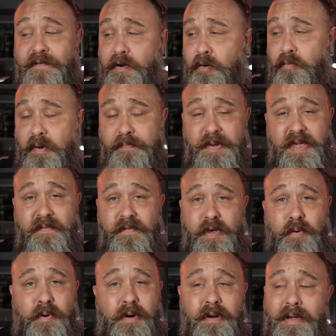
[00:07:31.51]
If you're a repeat
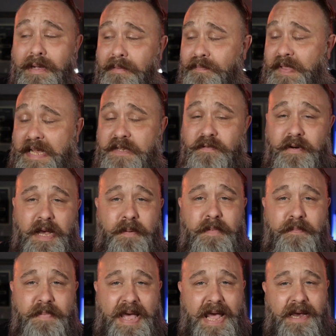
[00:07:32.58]
viewer, thanks for
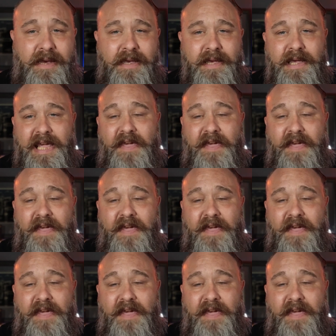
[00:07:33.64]
coming back.